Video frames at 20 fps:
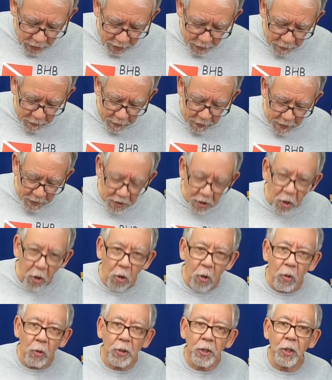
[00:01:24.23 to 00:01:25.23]
This
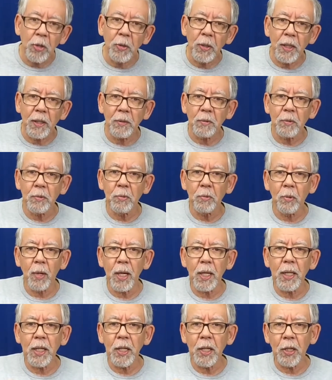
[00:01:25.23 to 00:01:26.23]
whole unit
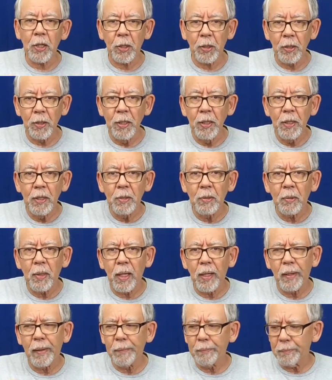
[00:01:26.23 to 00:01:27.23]
right here, well,
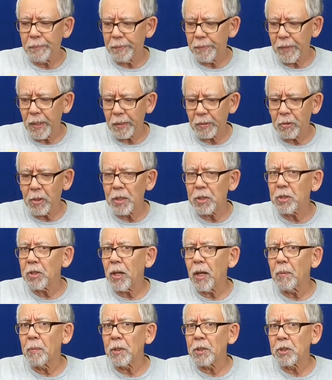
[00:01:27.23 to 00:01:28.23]
I'm not quite sure
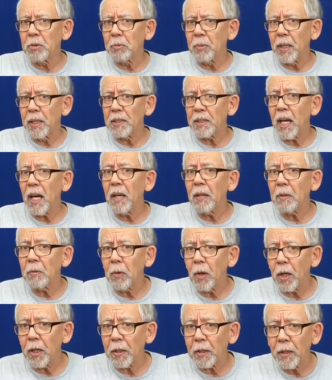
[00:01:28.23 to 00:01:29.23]
how much it weighs out of the
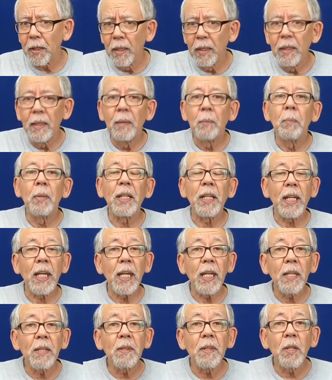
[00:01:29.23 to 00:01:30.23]
water, but
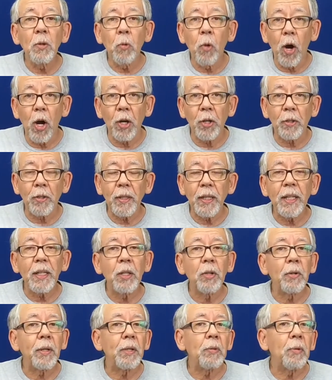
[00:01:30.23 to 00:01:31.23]
in the water, it
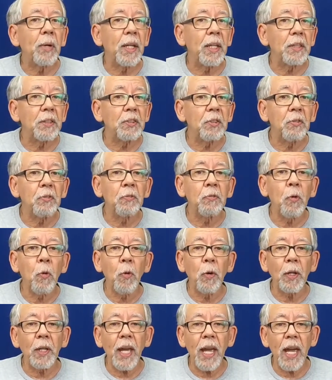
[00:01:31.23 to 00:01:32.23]
only weighs
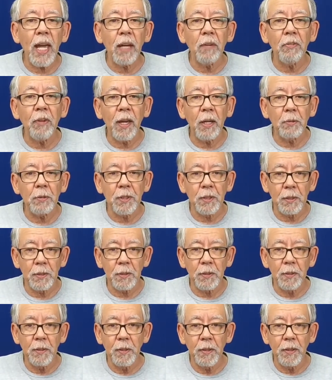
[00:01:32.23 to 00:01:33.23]
4.5
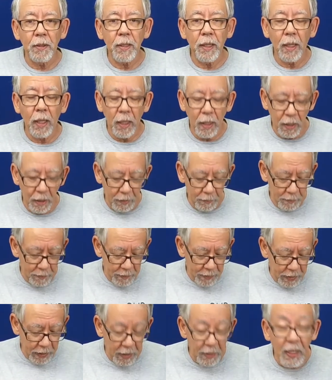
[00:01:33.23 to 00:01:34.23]
ounces.
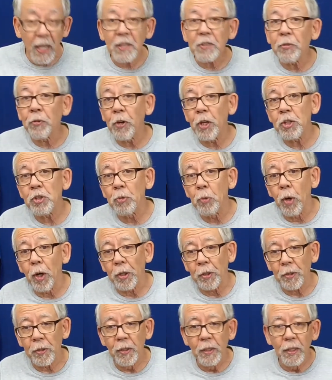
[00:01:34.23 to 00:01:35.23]
And that's fresh
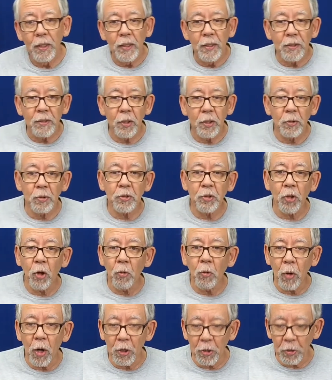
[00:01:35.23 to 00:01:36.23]
water. So
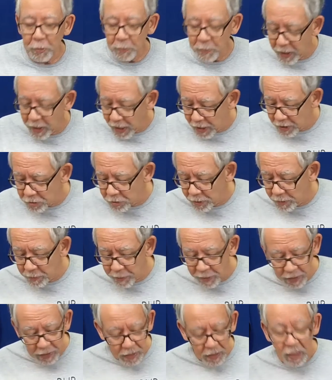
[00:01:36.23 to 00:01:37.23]
salt water, it may actually
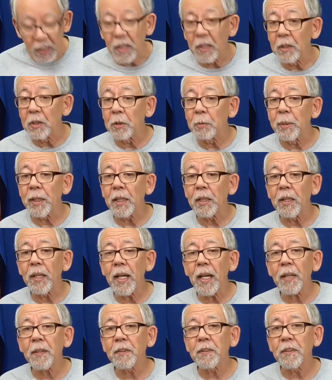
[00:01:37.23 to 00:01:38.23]
be a little bit
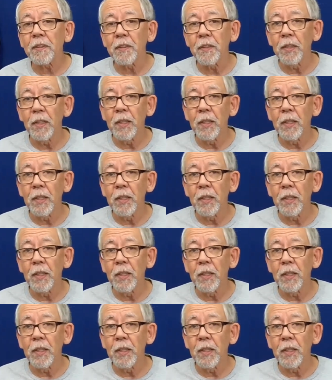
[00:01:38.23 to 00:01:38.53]
less.